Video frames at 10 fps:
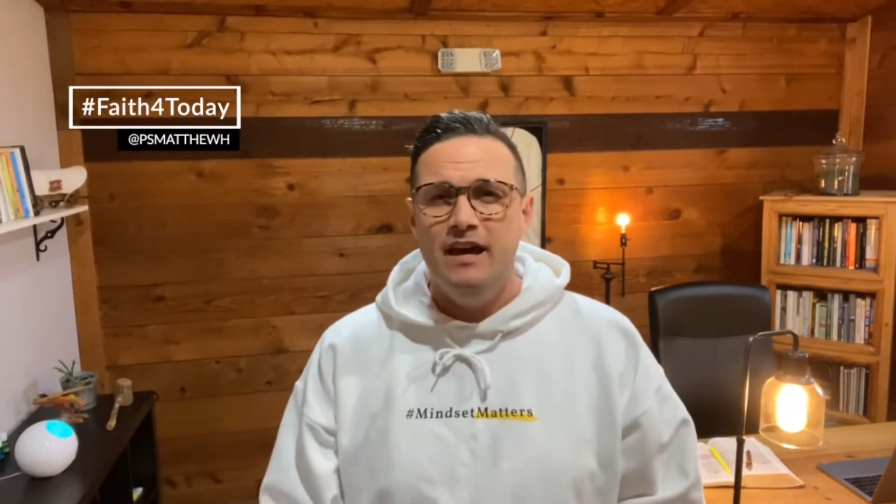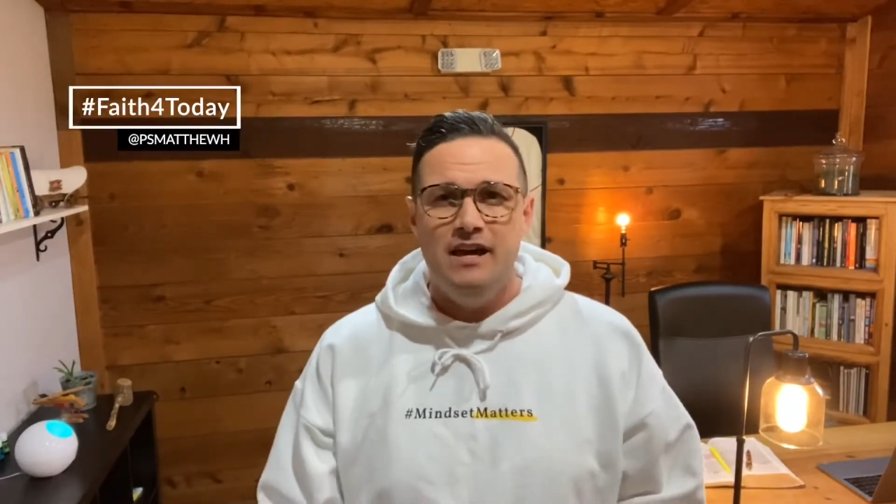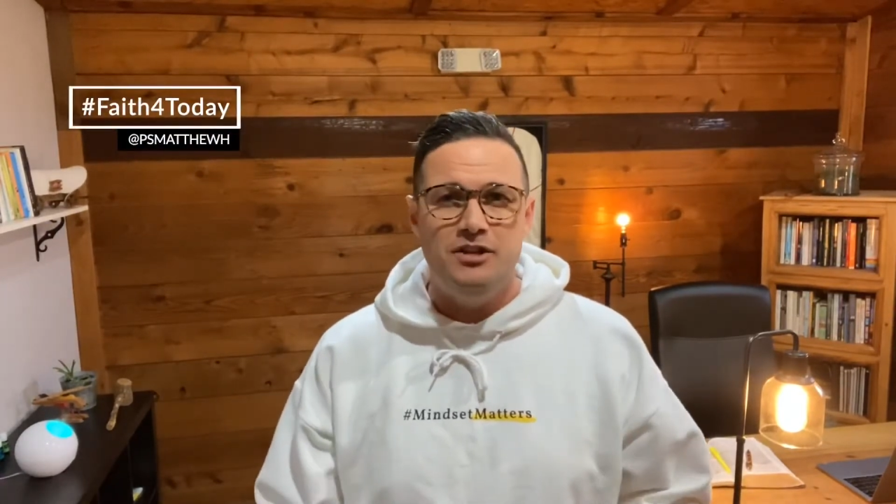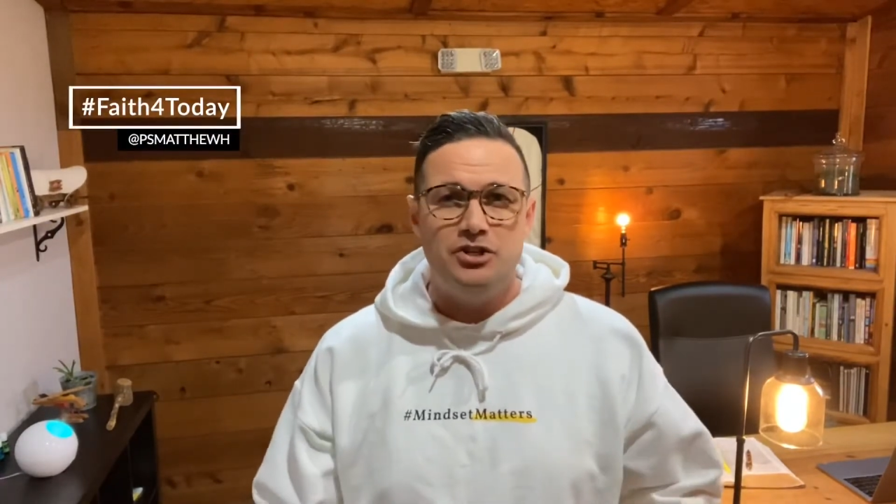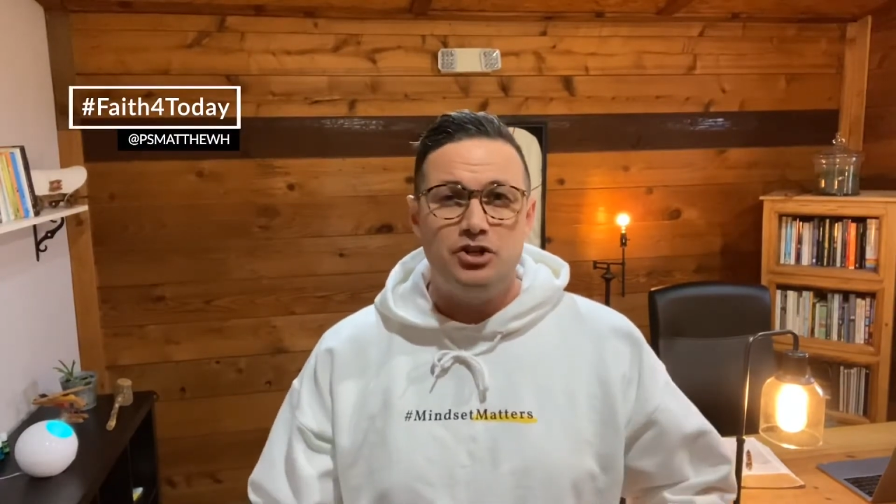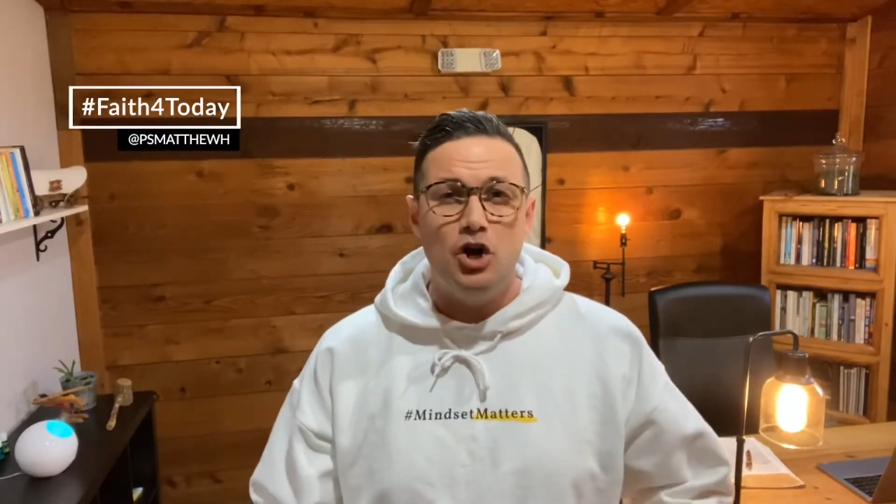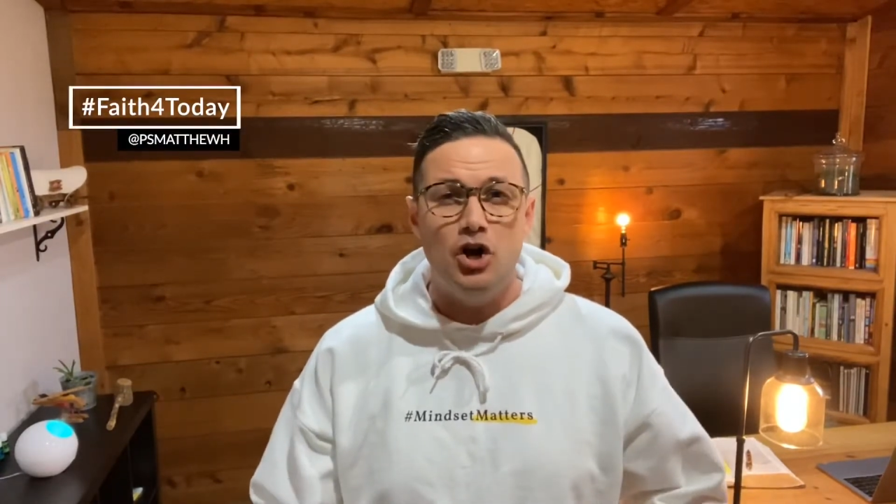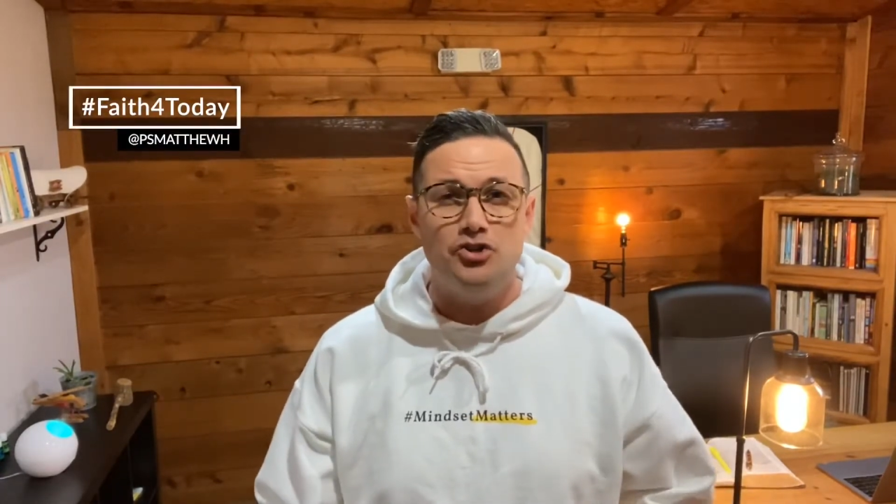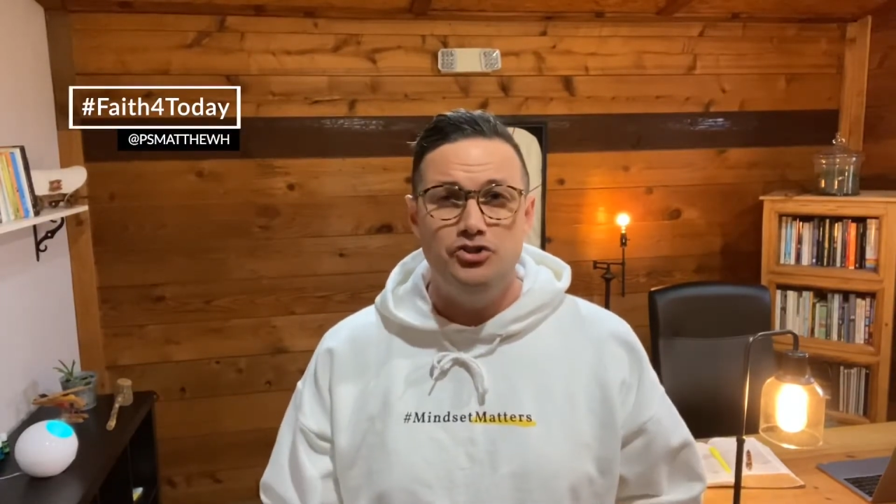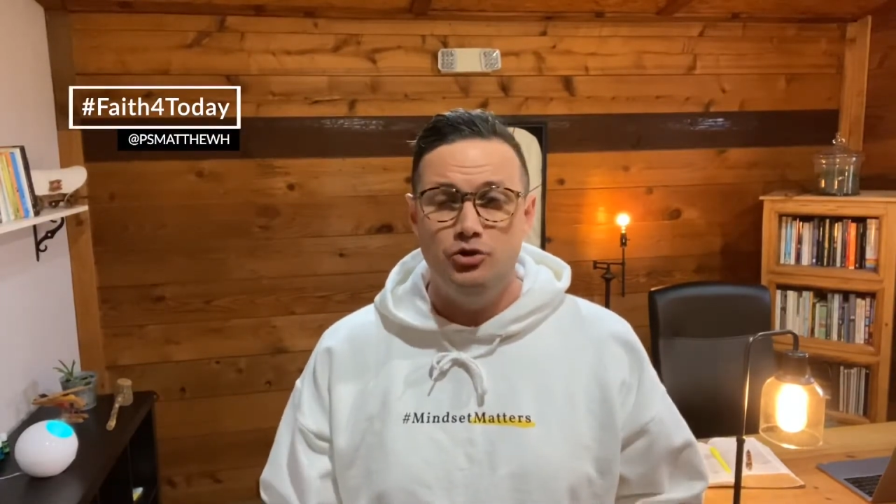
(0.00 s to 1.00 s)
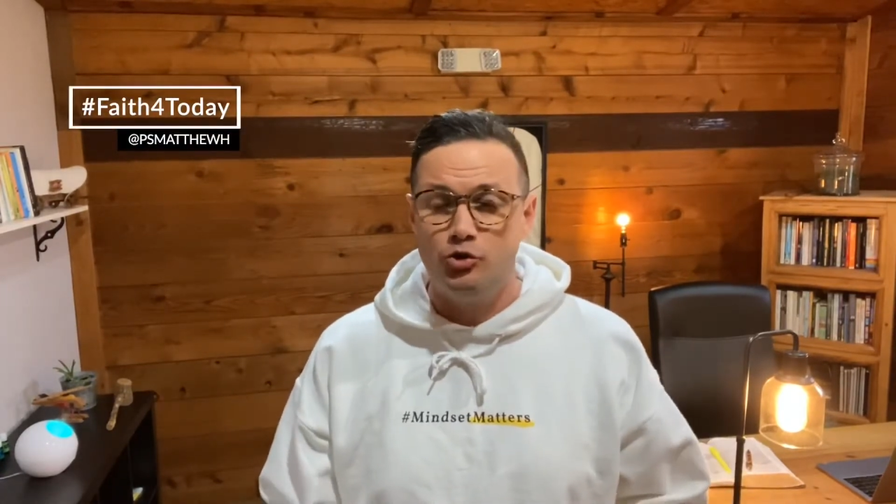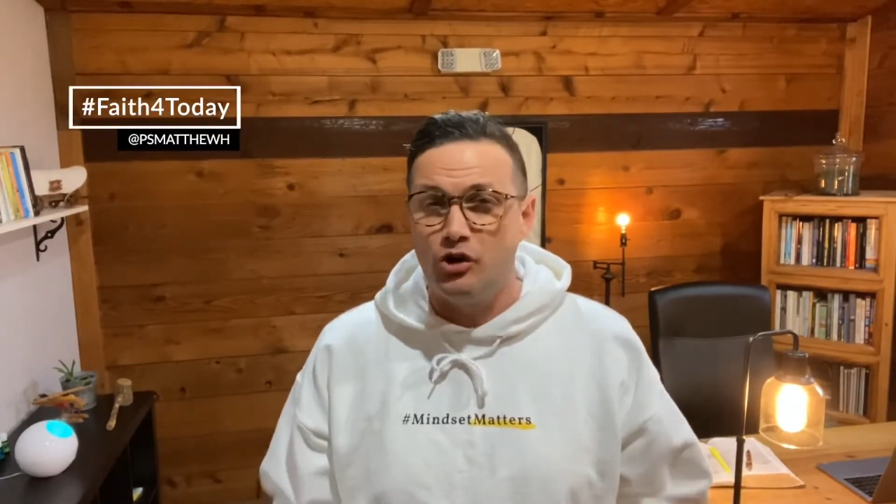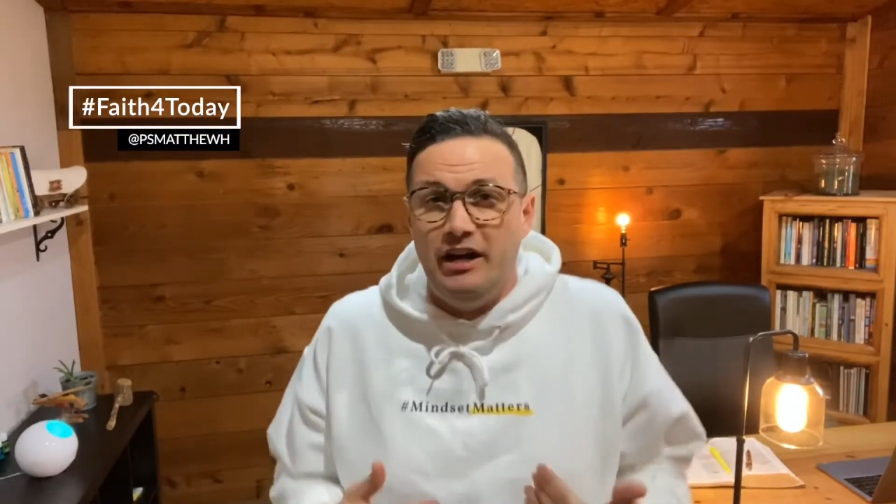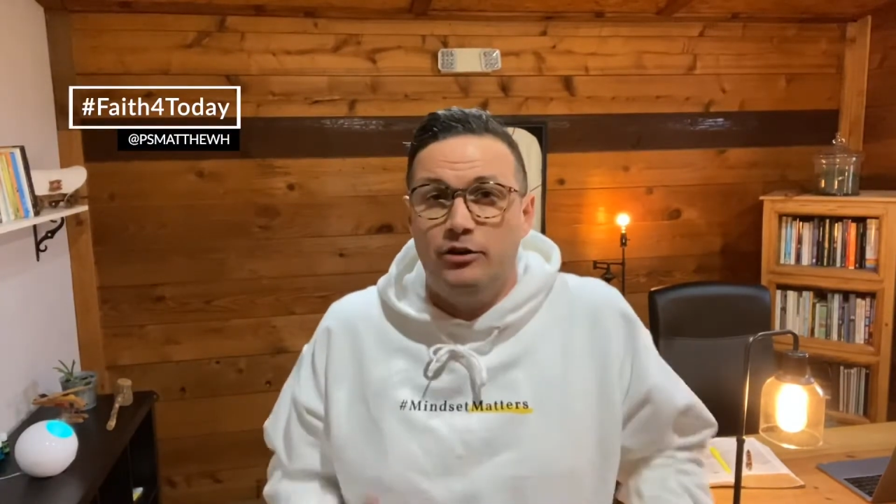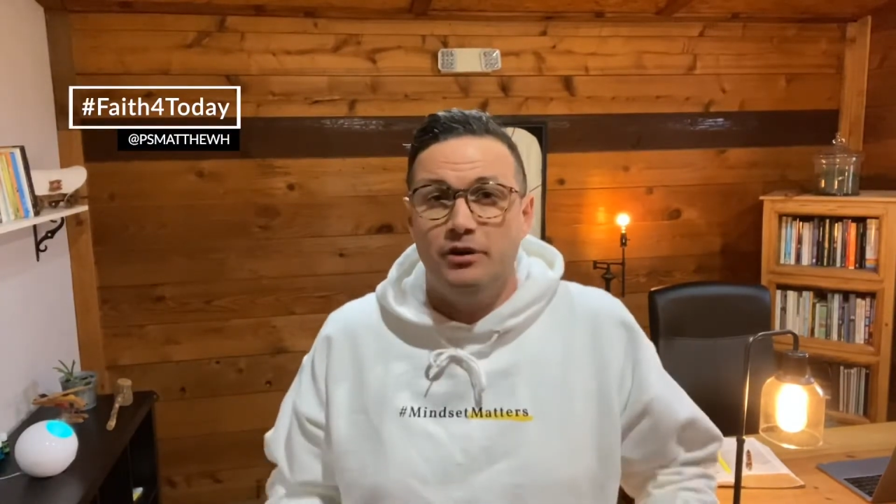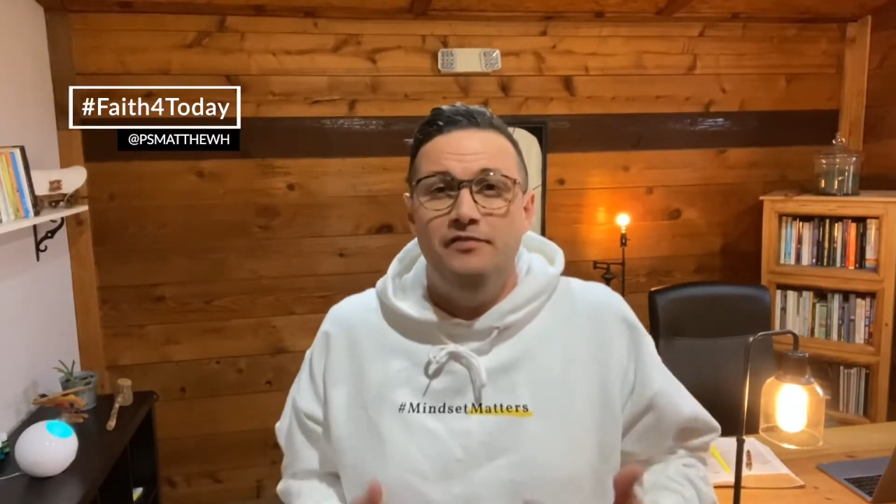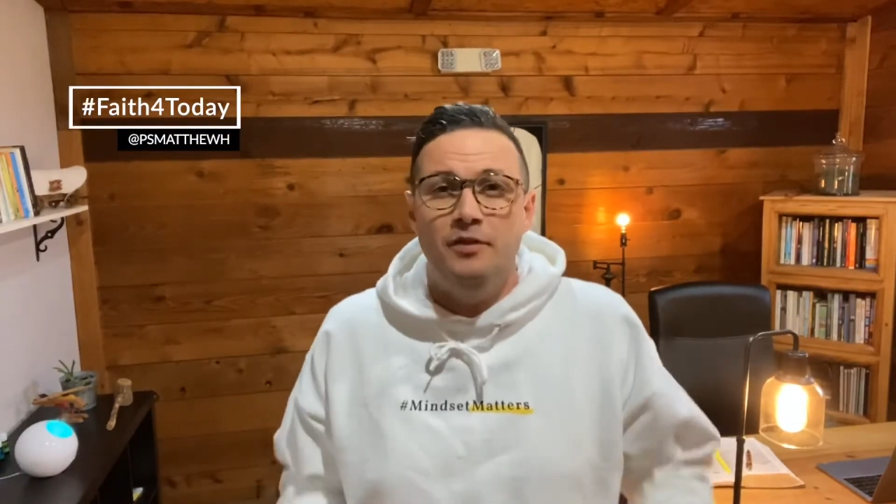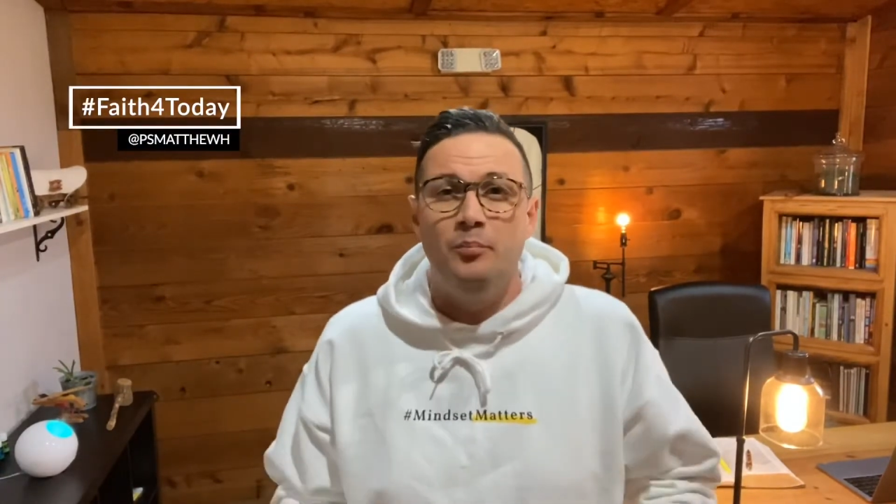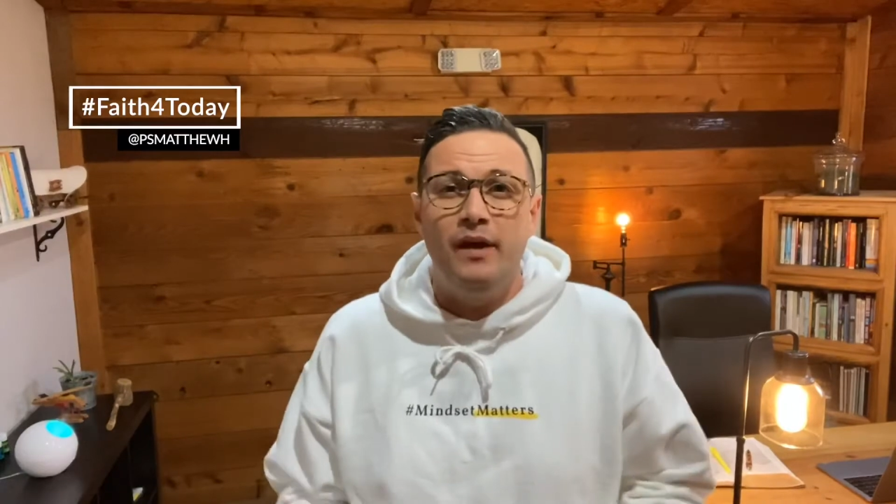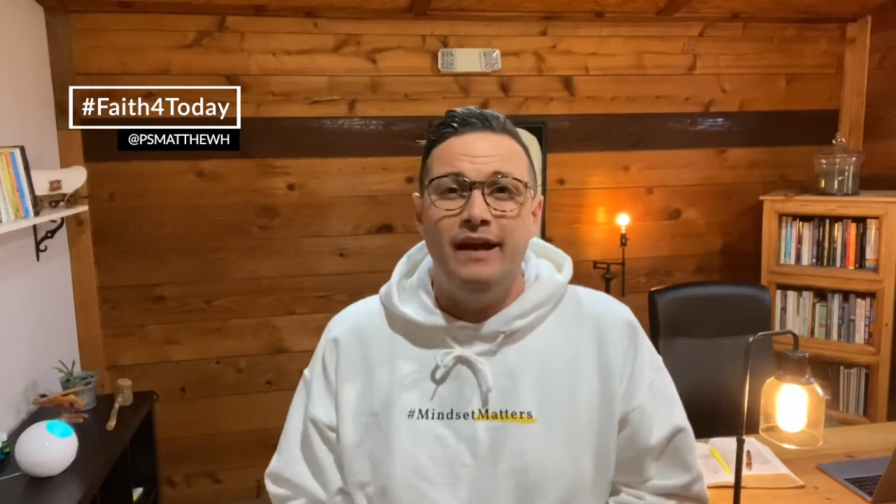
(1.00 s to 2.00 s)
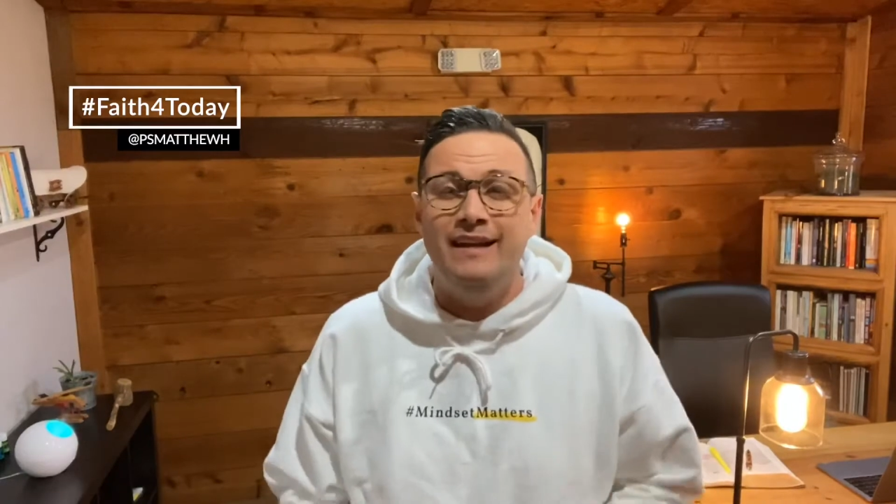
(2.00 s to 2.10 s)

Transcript: it just caused you great grief and pain